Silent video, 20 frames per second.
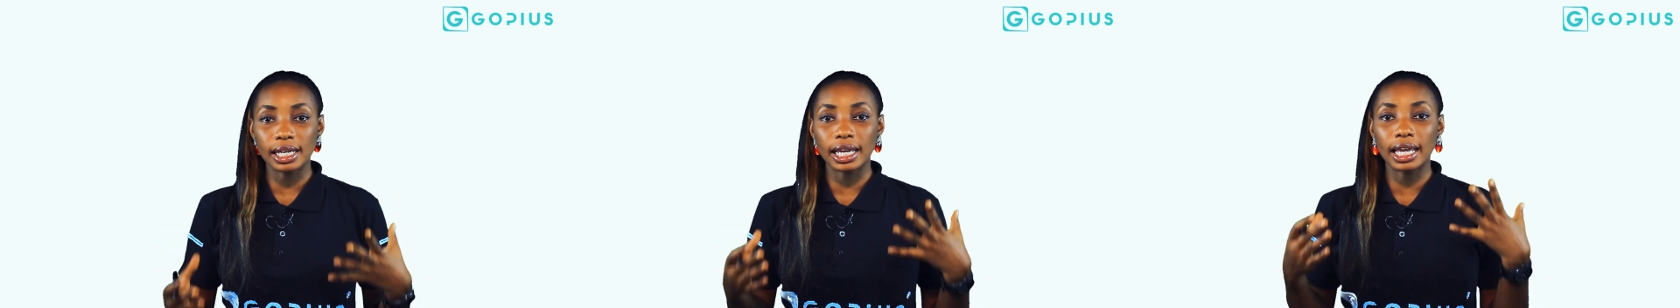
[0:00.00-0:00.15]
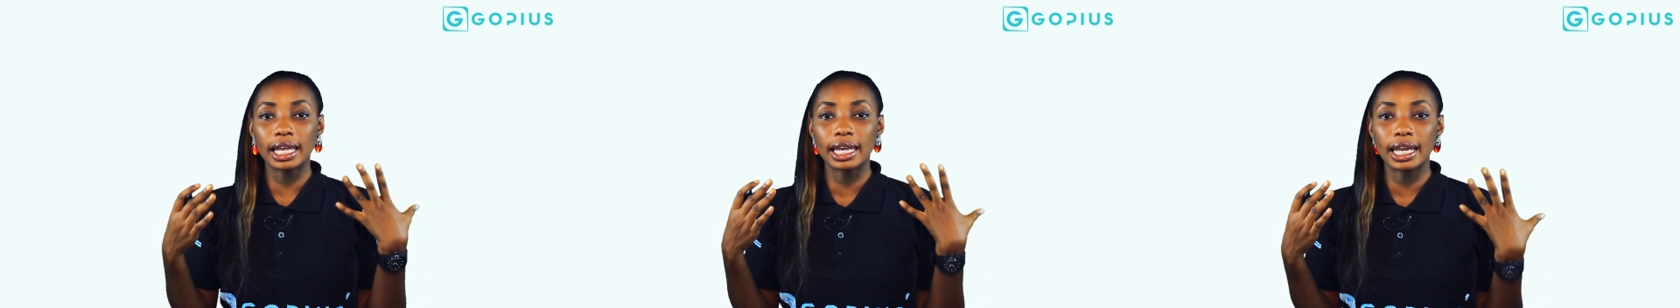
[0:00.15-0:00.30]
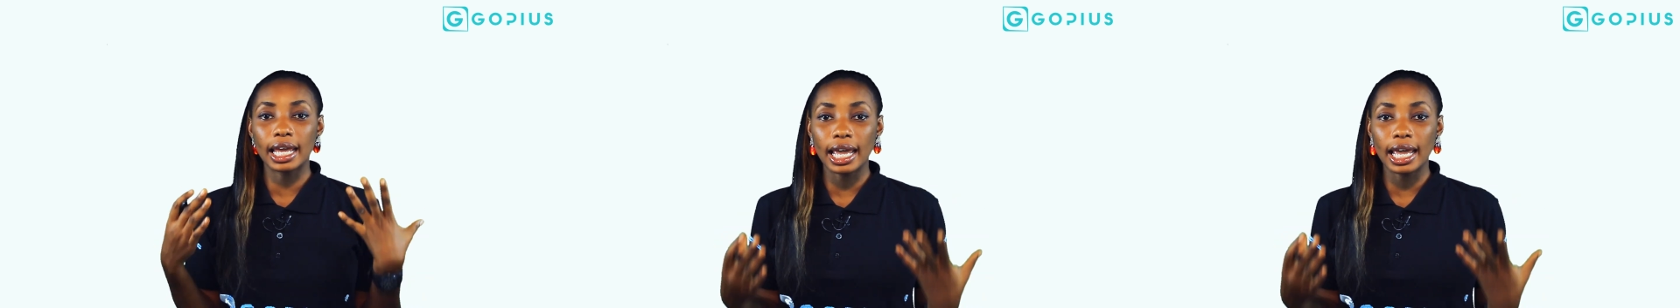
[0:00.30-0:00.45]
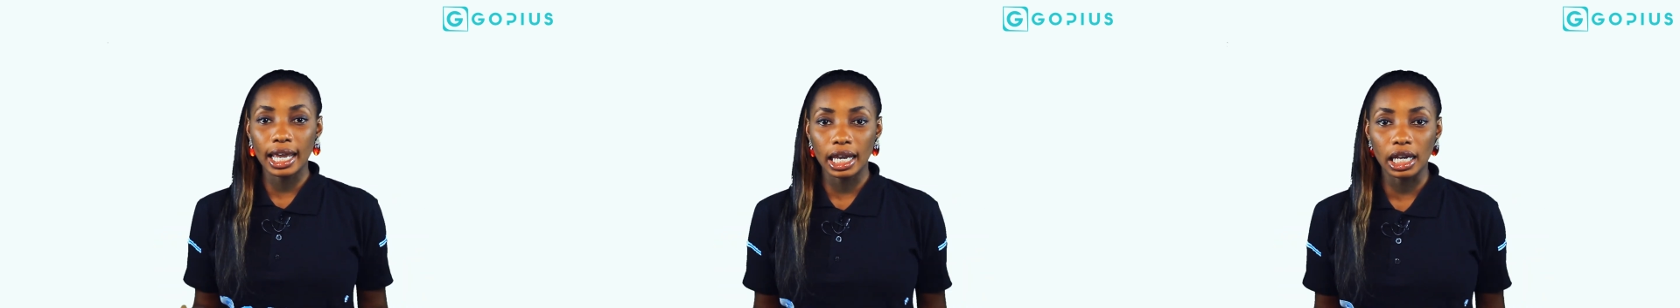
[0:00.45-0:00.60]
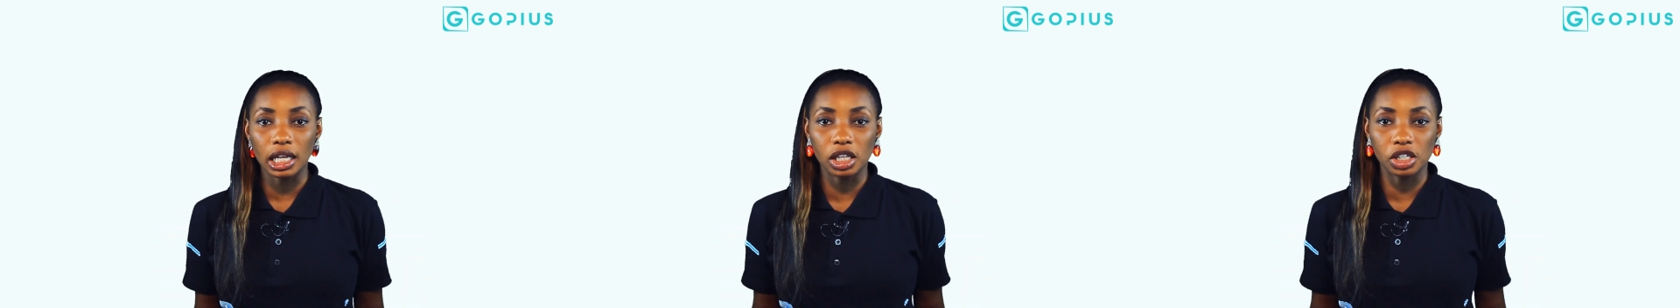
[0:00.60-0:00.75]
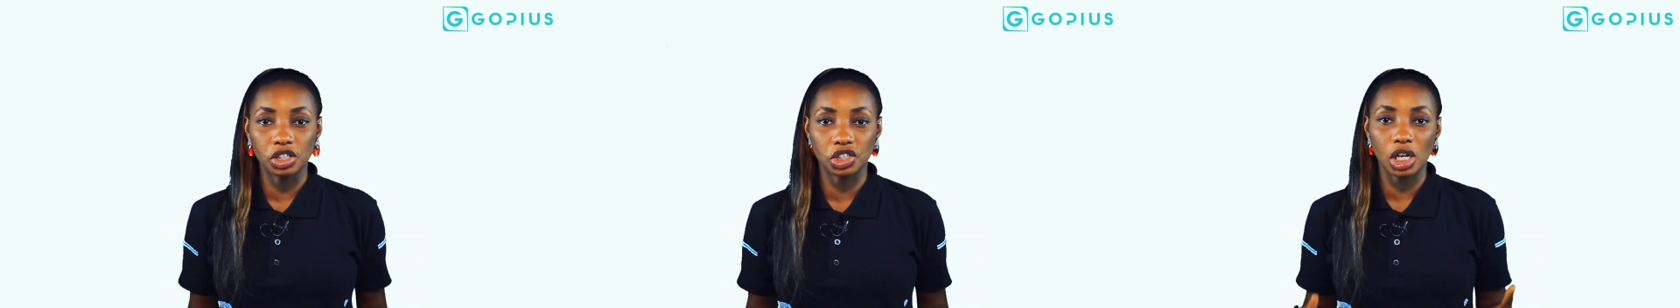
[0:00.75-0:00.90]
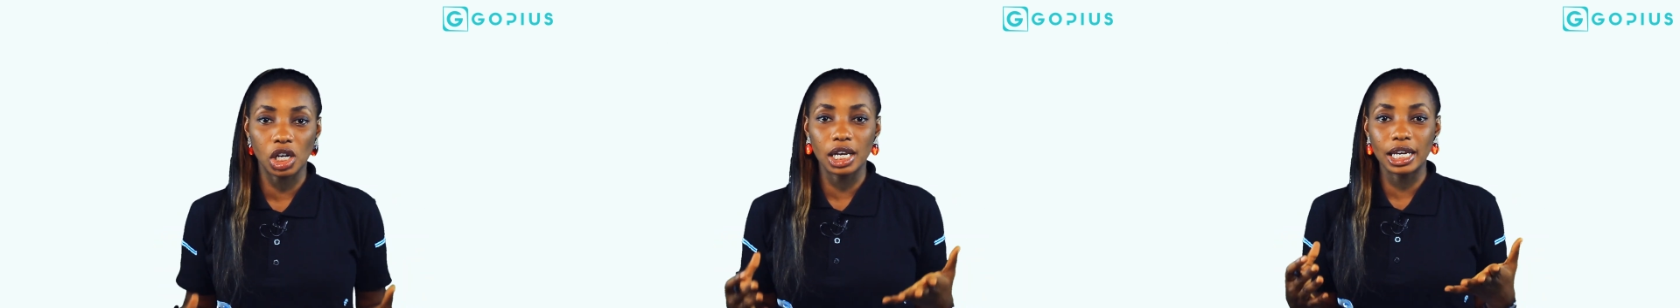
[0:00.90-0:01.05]
in
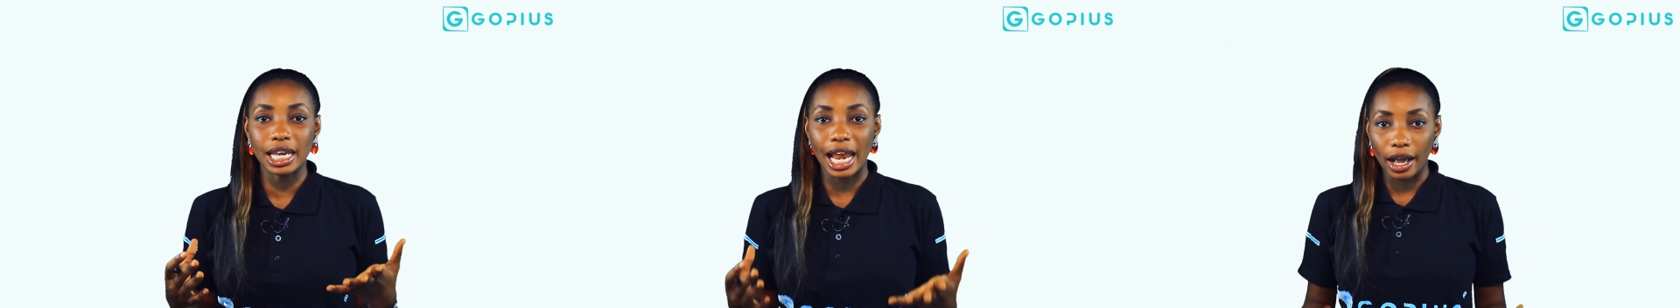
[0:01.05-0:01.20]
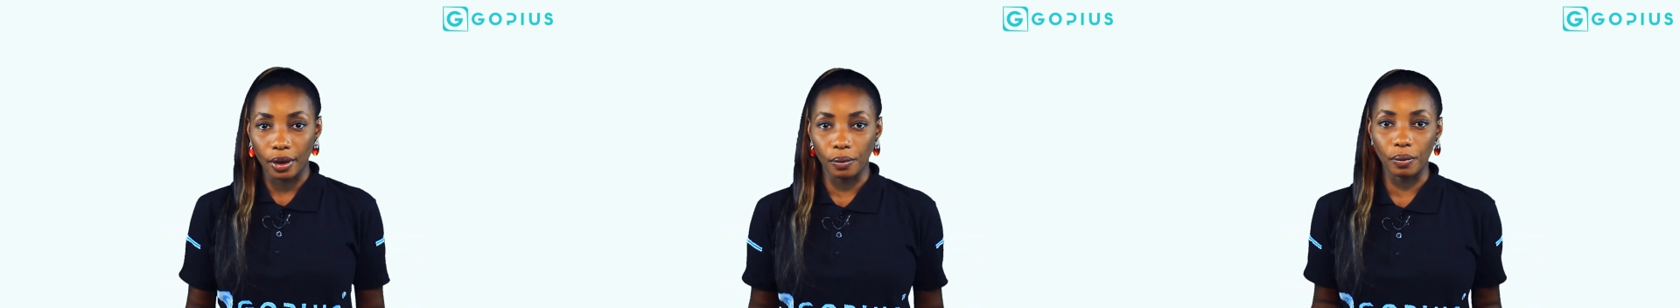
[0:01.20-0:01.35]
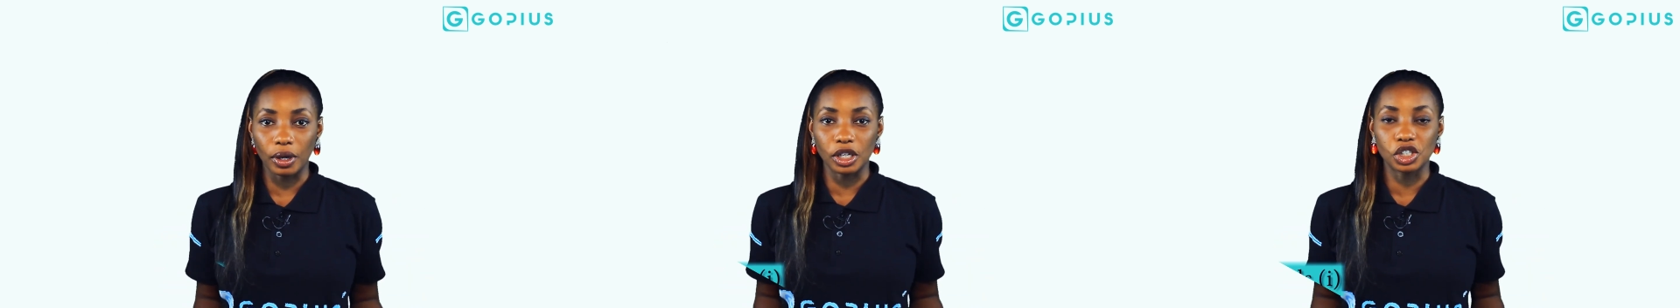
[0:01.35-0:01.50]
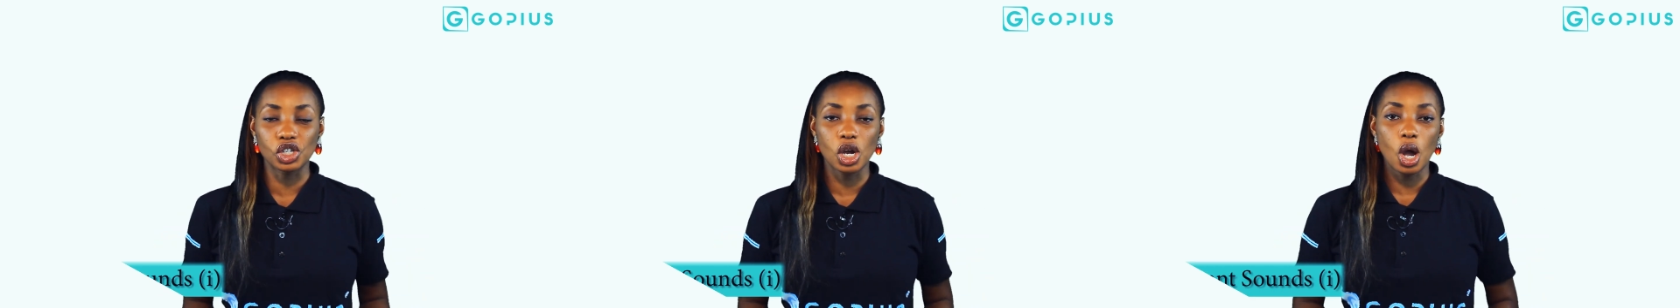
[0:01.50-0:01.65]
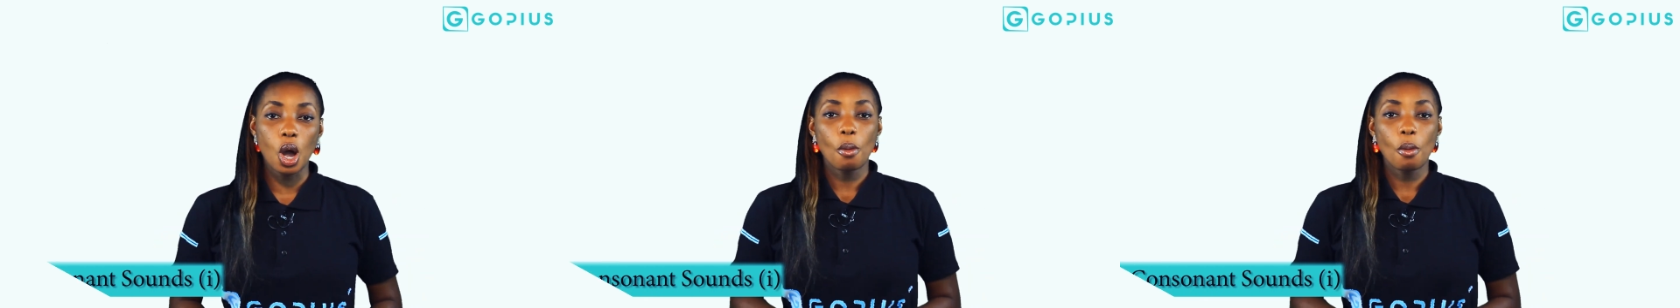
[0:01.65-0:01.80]
English language.